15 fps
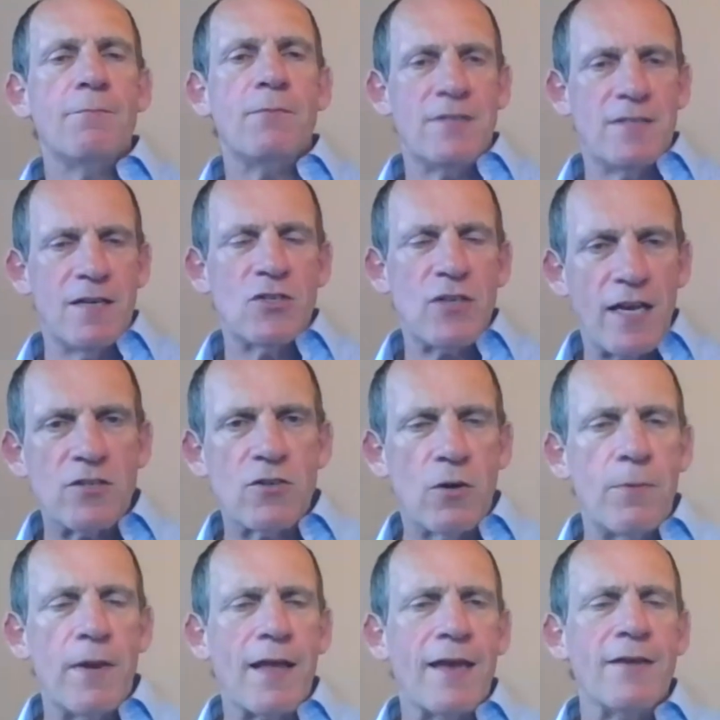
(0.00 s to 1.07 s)
such as
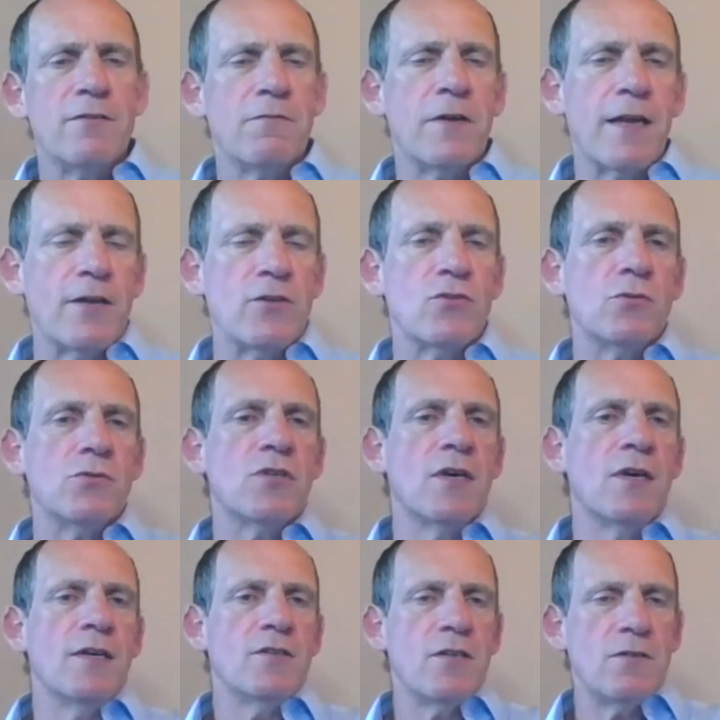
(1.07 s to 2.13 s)
complicated financials,
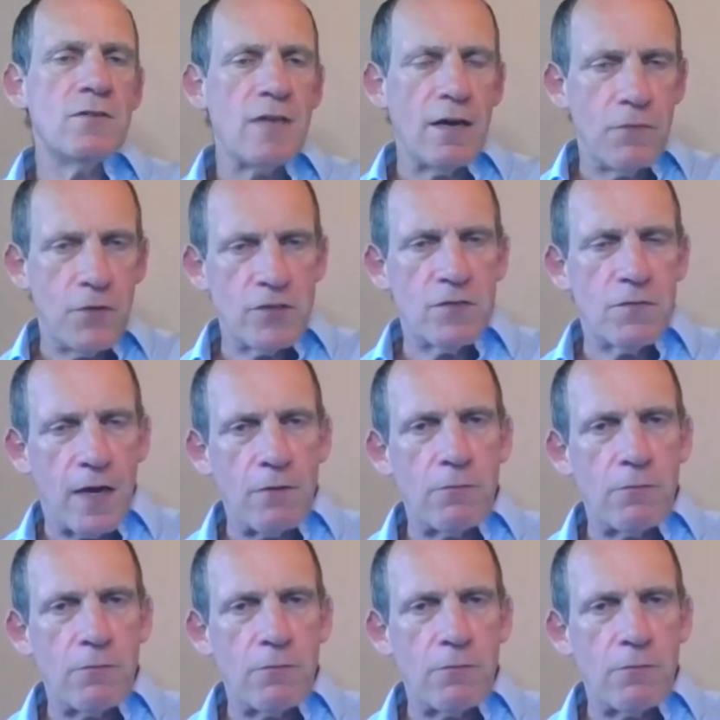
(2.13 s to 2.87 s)
to diversify